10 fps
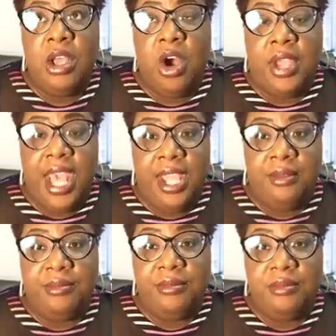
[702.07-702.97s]
Okay,
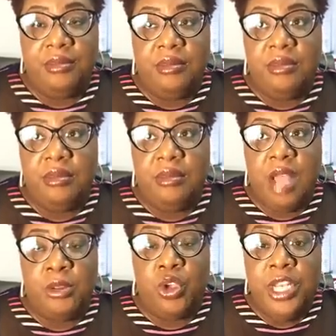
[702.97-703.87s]
I
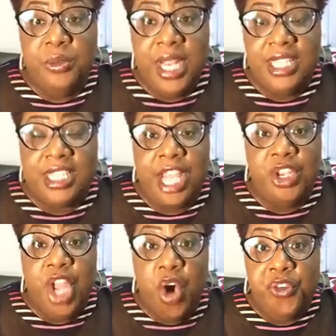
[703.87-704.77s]
was getting ready to say
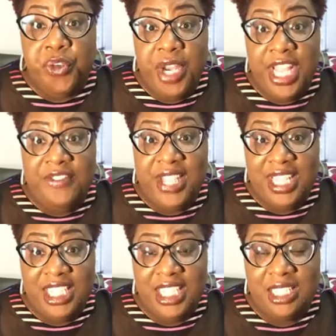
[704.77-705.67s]
no free
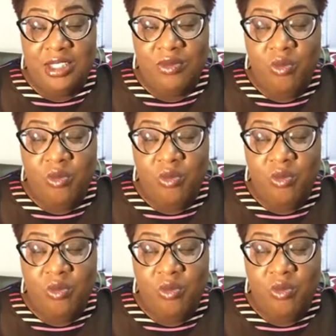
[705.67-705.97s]
events.